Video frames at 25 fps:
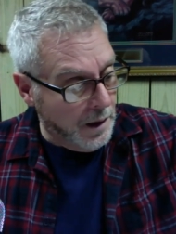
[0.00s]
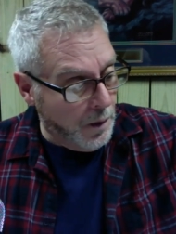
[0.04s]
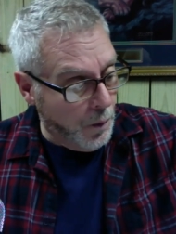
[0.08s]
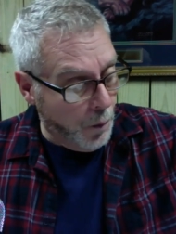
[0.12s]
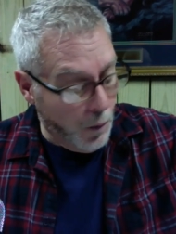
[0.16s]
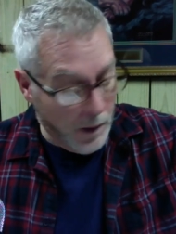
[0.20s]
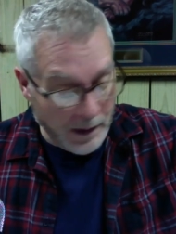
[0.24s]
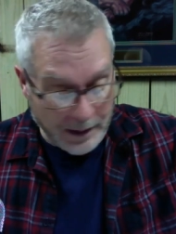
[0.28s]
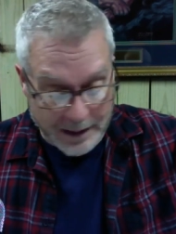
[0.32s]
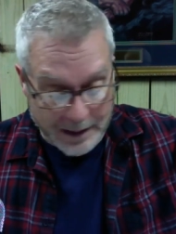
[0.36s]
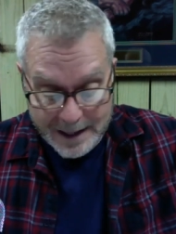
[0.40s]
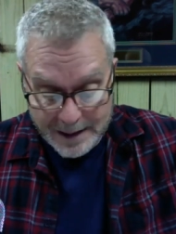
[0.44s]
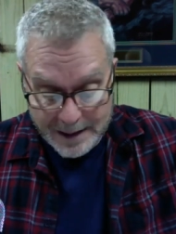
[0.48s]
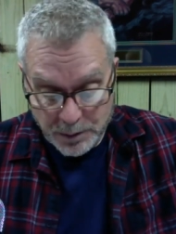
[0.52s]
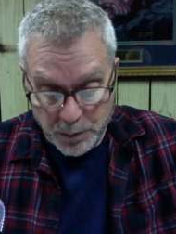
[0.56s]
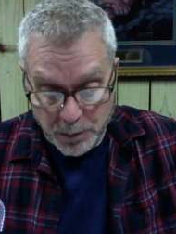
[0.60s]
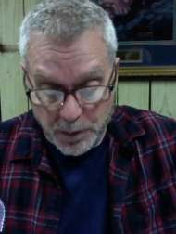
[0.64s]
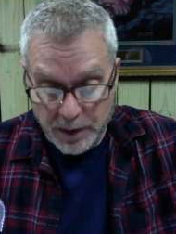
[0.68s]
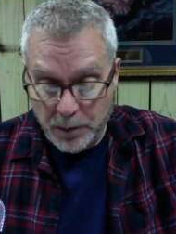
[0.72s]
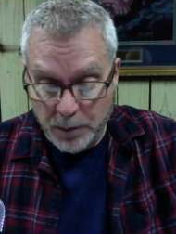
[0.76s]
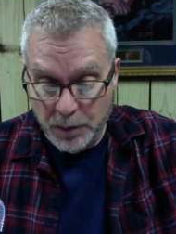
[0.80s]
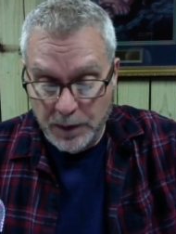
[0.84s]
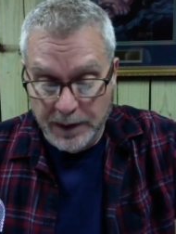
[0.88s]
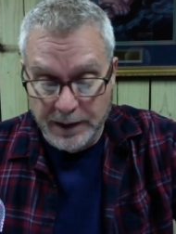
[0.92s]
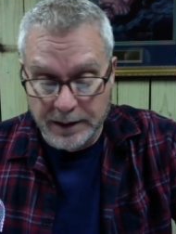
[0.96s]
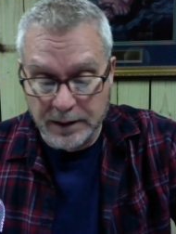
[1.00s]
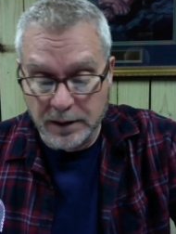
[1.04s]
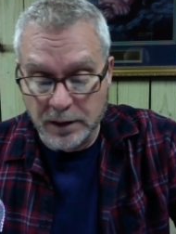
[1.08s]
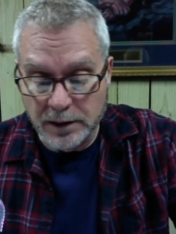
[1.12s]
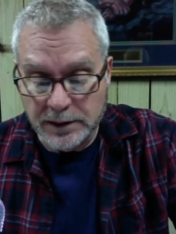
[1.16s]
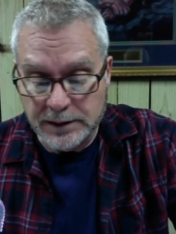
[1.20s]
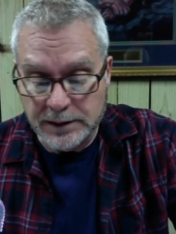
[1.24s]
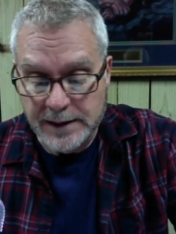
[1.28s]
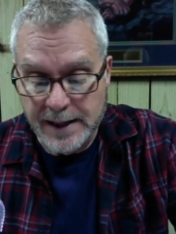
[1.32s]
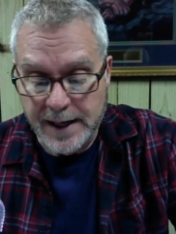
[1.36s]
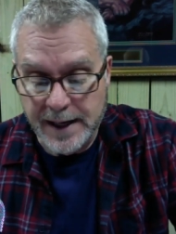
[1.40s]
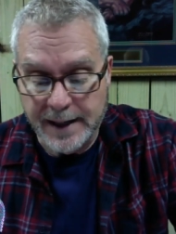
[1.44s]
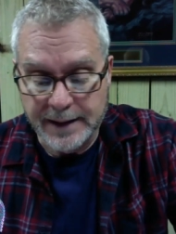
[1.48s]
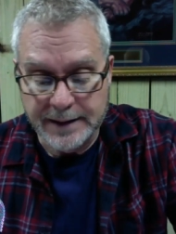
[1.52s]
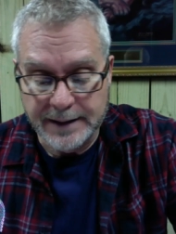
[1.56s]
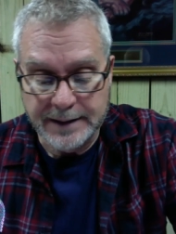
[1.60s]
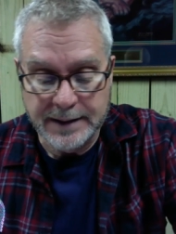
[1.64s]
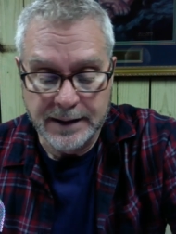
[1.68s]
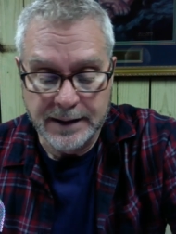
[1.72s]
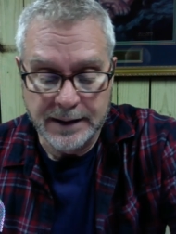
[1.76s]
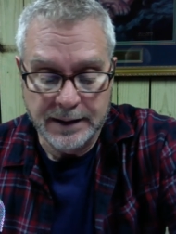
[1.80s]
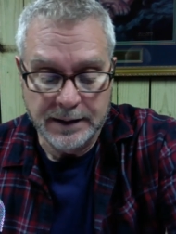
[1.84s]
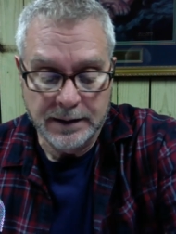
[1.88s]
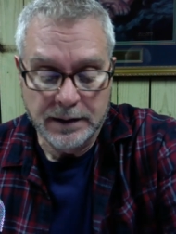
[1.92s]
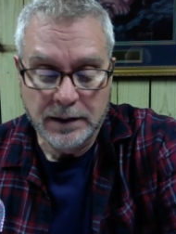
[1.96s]
Well, last week we looked at
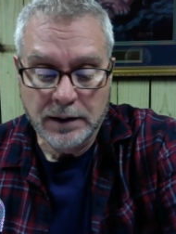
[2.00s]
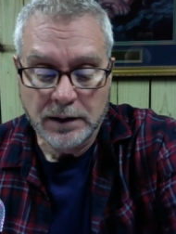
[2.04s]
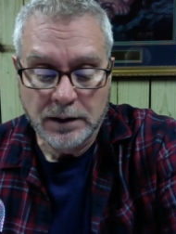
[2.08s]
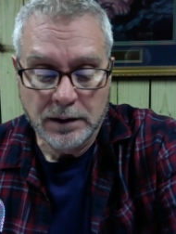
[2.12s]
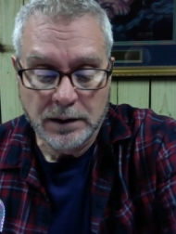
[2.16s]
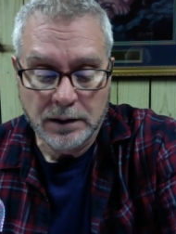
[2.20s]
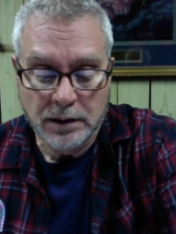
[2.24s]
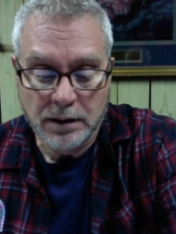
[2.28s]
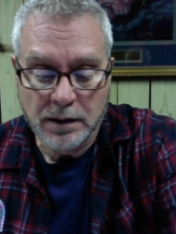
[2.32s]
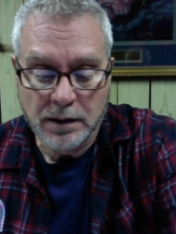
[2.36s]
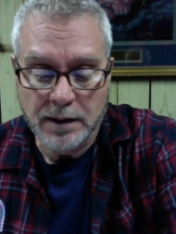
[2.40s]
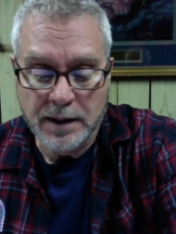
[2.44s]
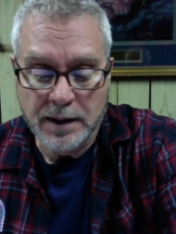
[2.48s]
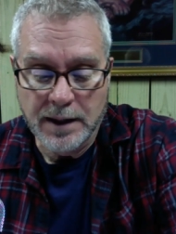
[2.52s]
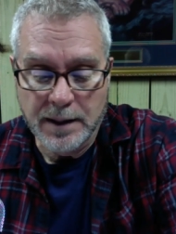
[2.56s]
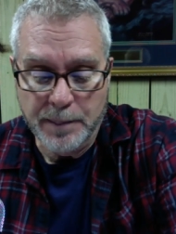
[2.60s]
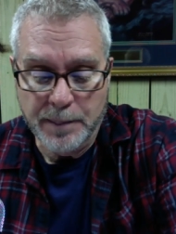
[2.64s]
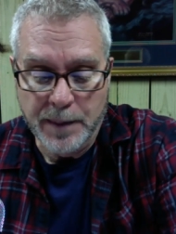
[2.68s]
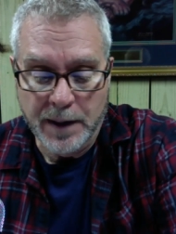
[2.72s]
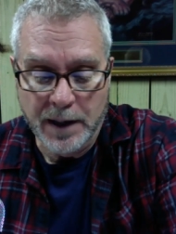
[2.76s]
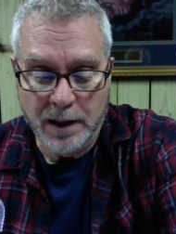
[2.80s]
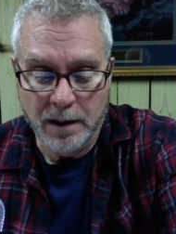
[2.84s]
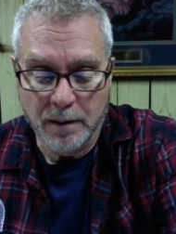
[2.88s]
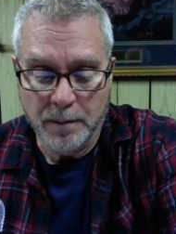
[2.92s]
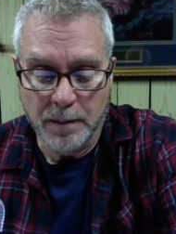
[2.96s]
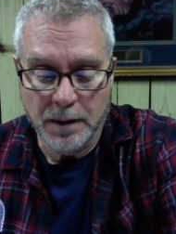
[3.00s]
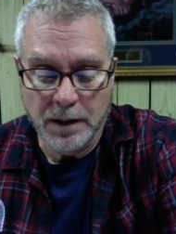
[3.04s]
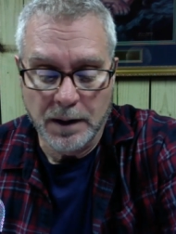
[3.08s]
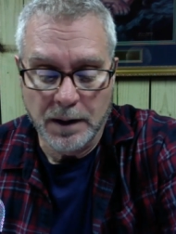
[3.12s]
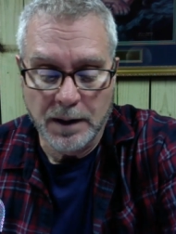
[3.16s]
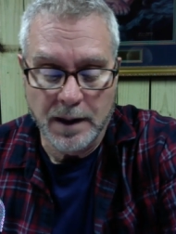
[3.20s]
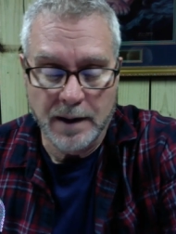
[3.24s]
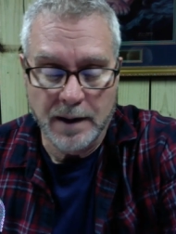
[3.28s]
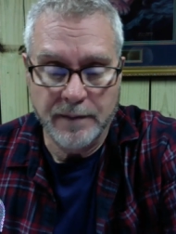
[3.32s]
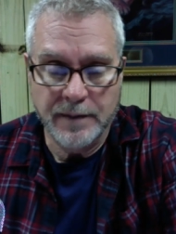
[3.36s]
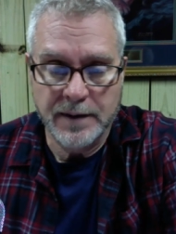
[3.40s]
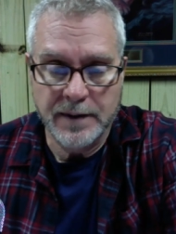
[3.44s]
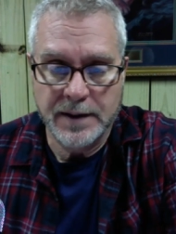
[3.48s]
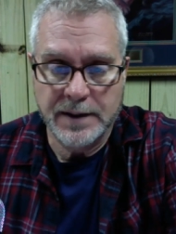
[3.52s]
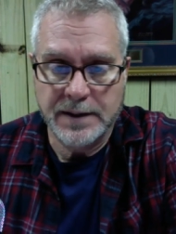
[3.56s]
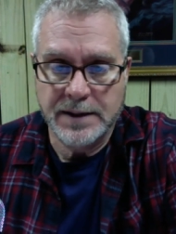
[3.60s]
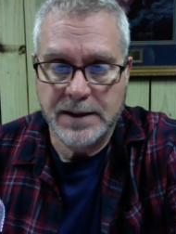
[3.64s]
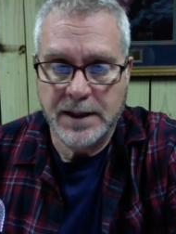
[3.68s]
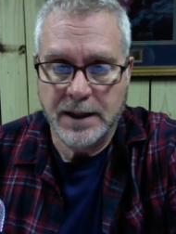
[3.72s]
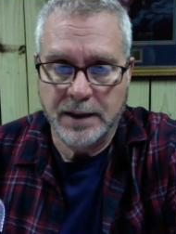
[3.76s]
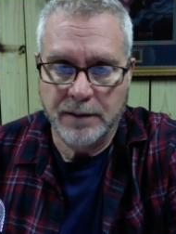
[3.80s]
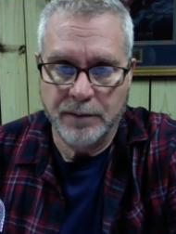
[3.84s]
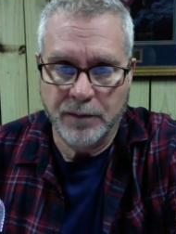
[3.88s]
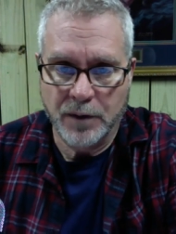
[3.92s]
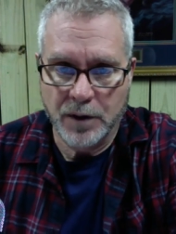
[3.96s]
the parable of the
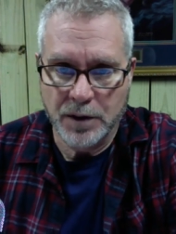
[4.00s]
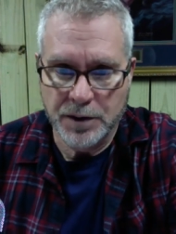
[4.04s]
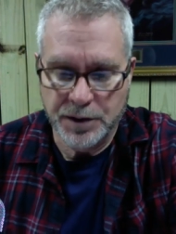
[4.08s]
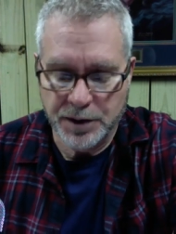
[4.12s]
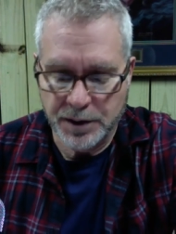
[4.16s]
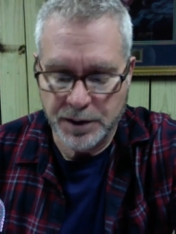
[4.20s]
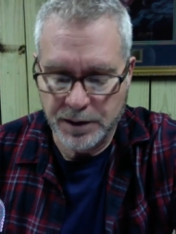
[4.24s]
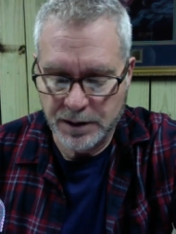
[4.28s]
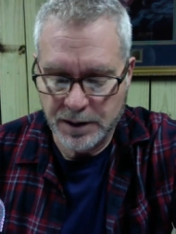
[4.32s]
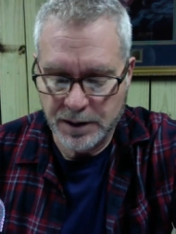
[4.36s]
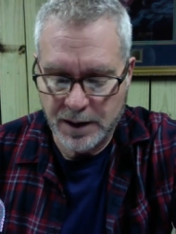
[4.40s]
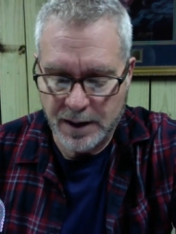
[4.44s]
10 virgins.